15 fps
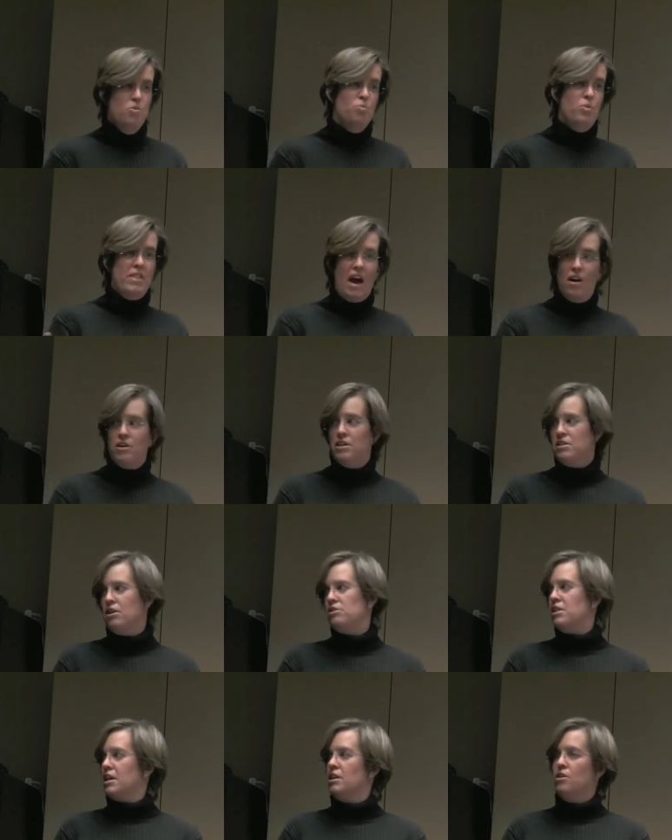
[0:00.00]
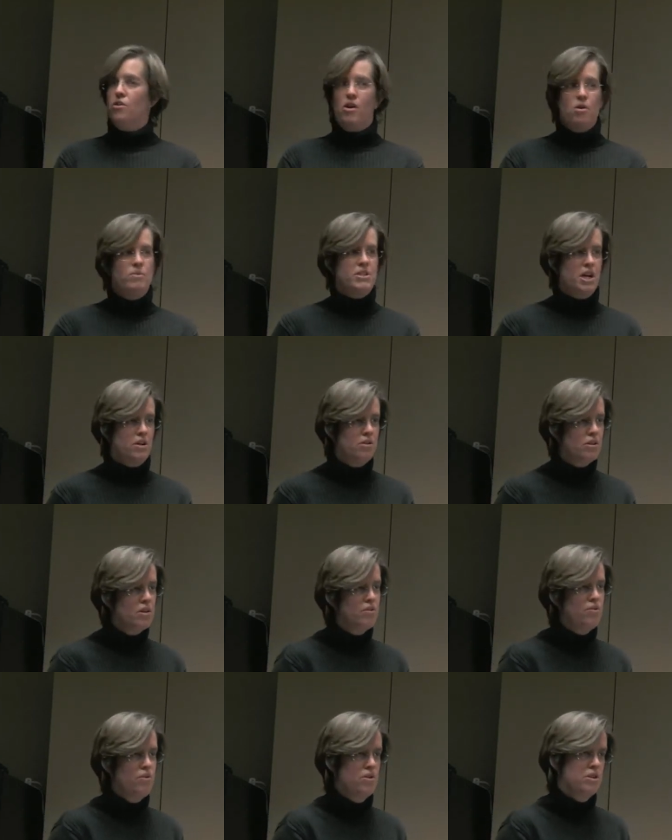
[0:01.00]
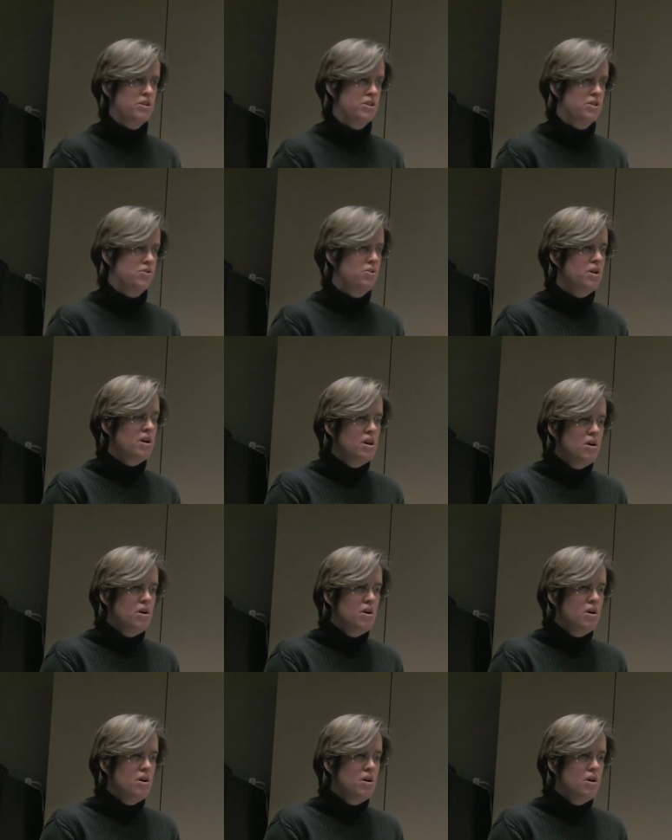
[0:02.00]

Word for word: without consulting a lawyer, which I couldn't afford to do,